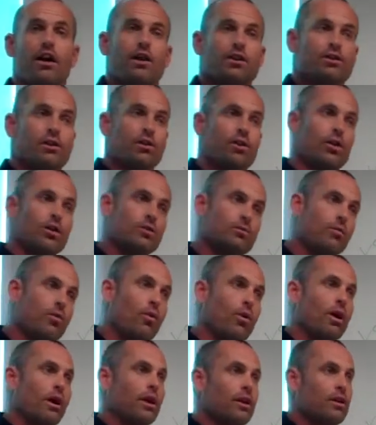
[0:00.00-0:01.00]
So it goes
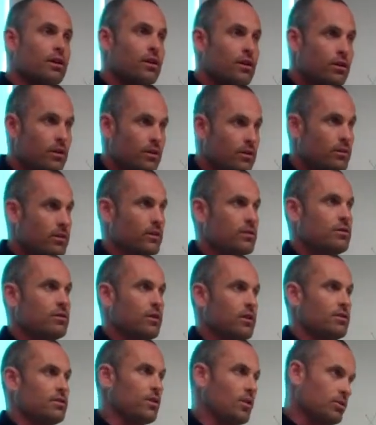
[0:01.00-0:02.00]
boy,
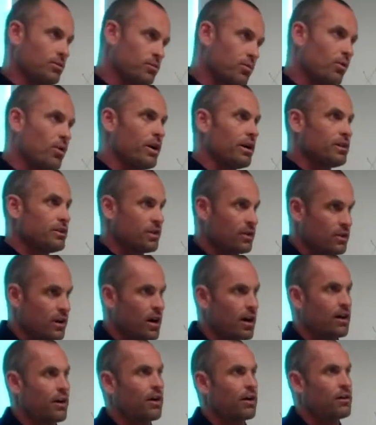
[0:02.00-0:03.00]
this goes boy to
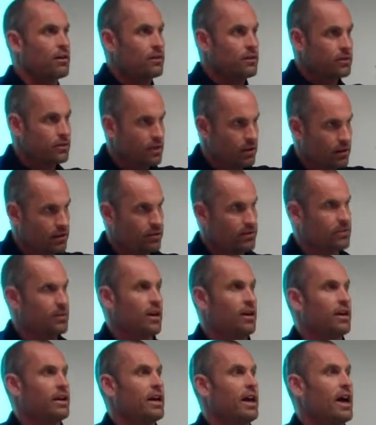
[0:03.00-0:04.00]
daughter to the
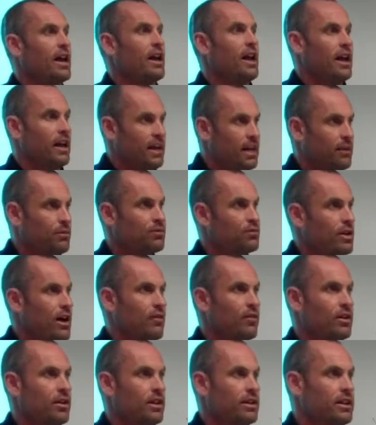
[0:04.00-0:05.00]
son again, and it keeps
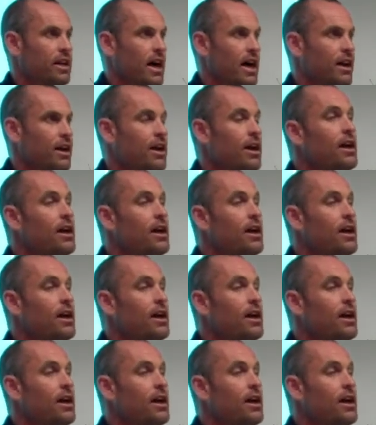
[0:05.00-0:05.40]
traveling like that.